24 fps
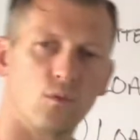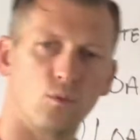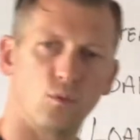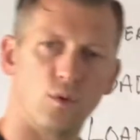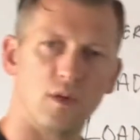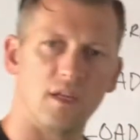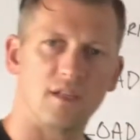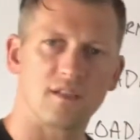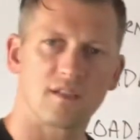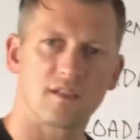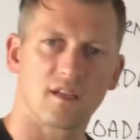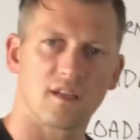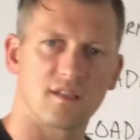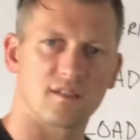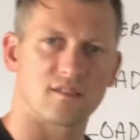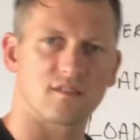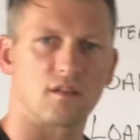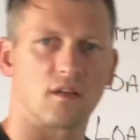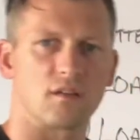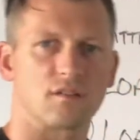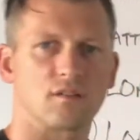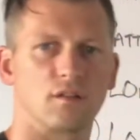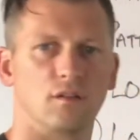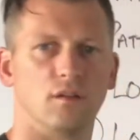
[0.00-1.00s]
We can
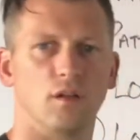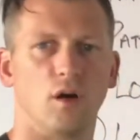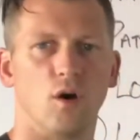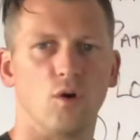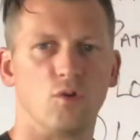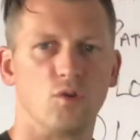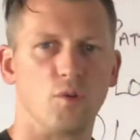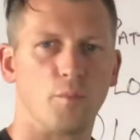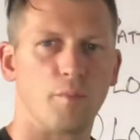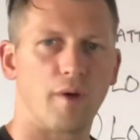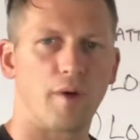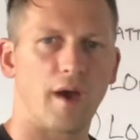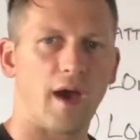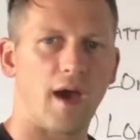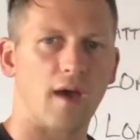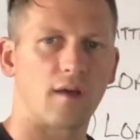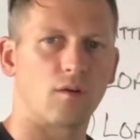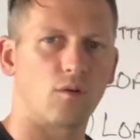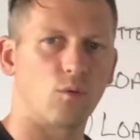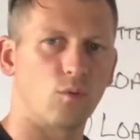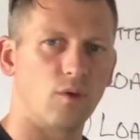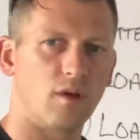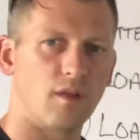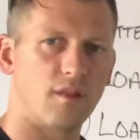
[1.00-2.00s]
start to load the
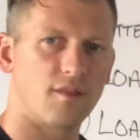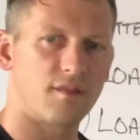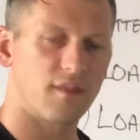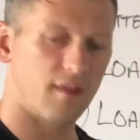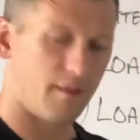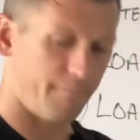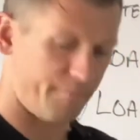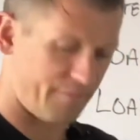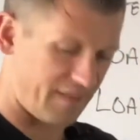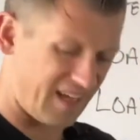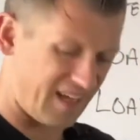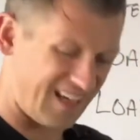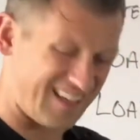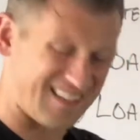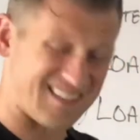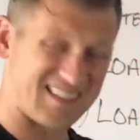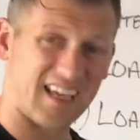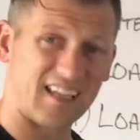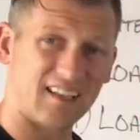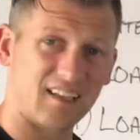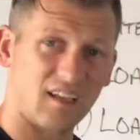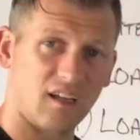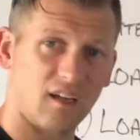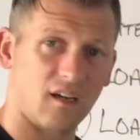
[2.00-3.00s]
pattern with
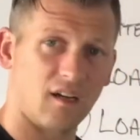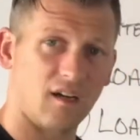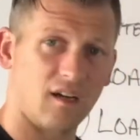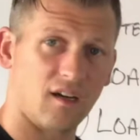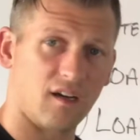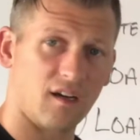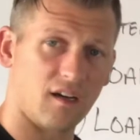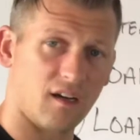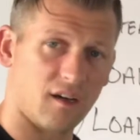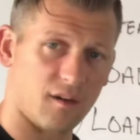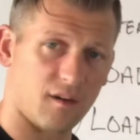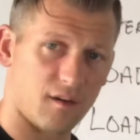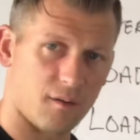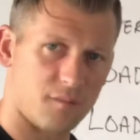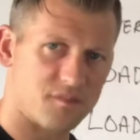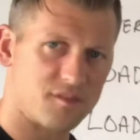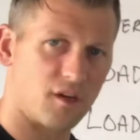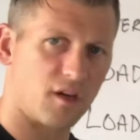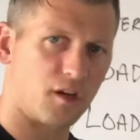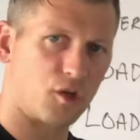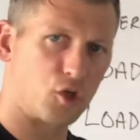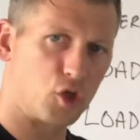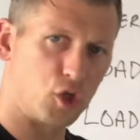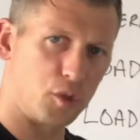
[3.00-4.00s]

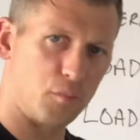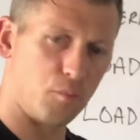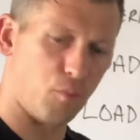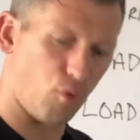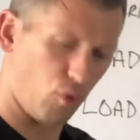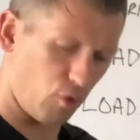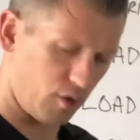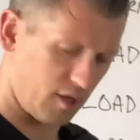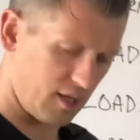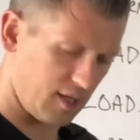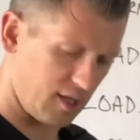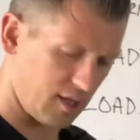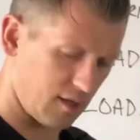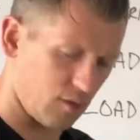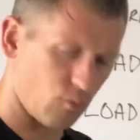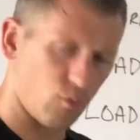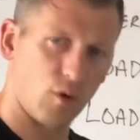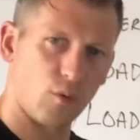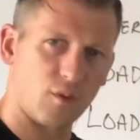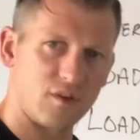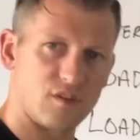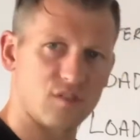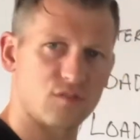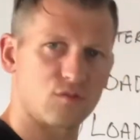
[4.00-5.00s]
a good morning,
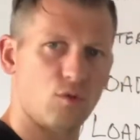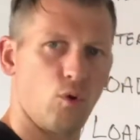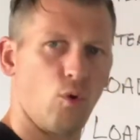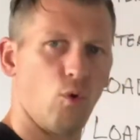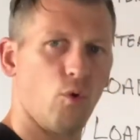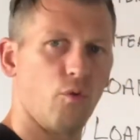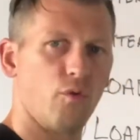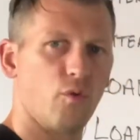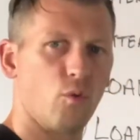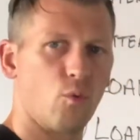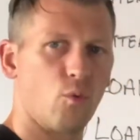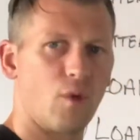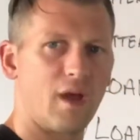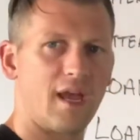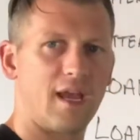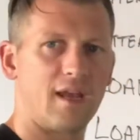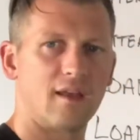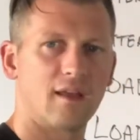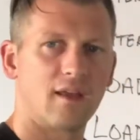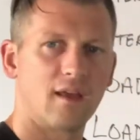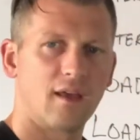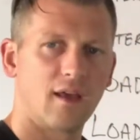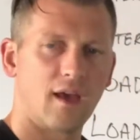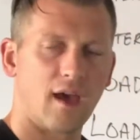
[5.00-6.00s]
where we just hold the
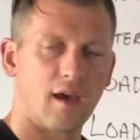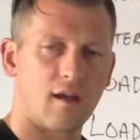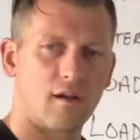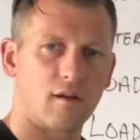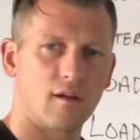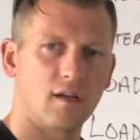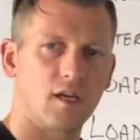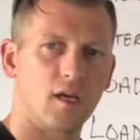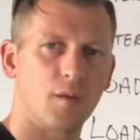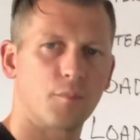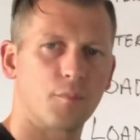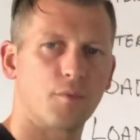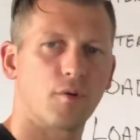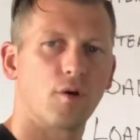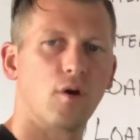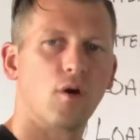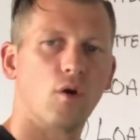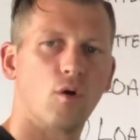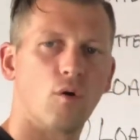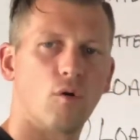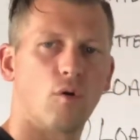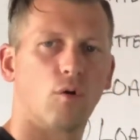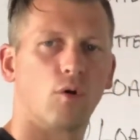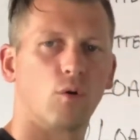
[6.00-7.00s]
weight at our hip,
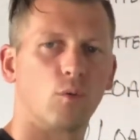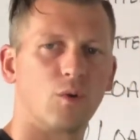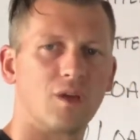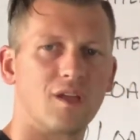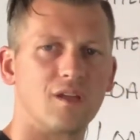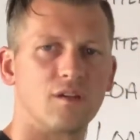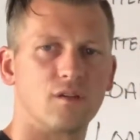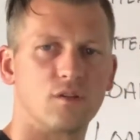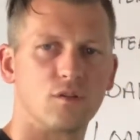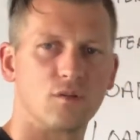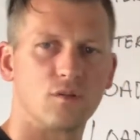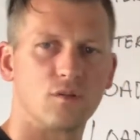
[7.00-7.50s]
or we can do